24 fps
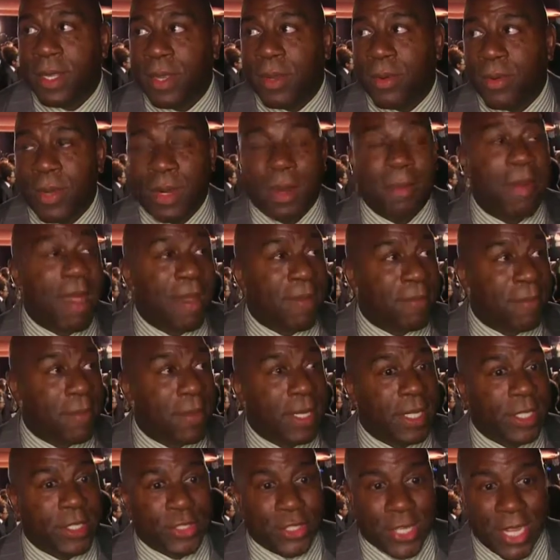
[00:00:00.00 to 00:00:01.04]
one of my
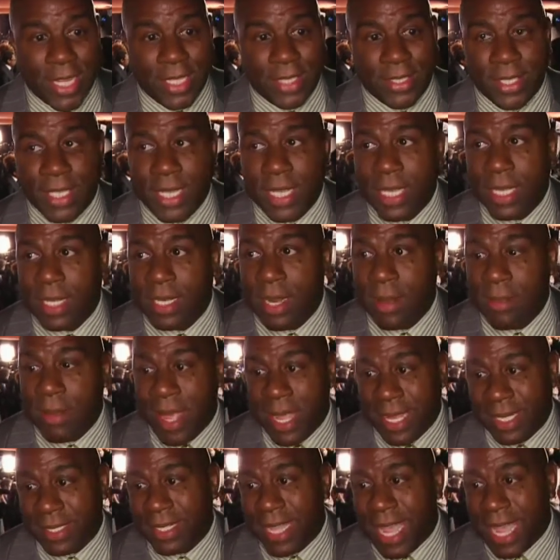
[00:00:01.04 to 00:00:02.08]
friends, Jay-Z, and I'm
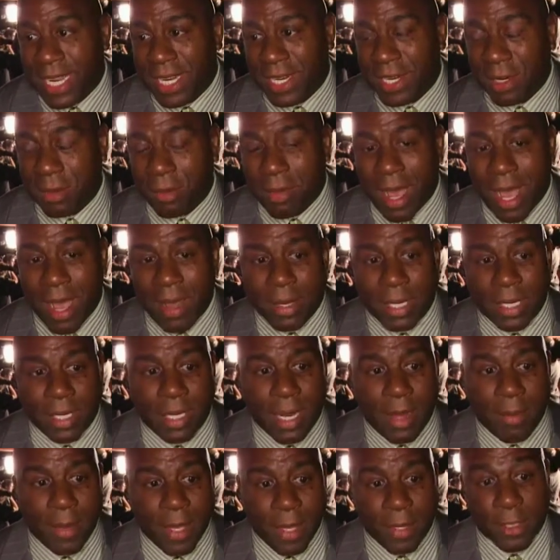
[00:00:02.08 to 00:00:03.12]
excited about it.
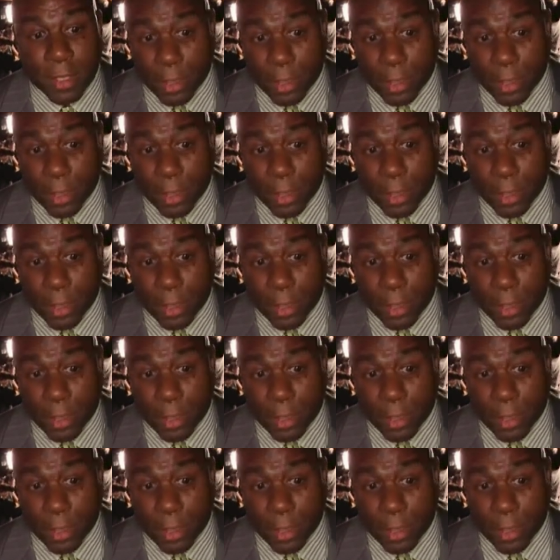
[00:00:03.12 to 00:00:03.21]
I'm here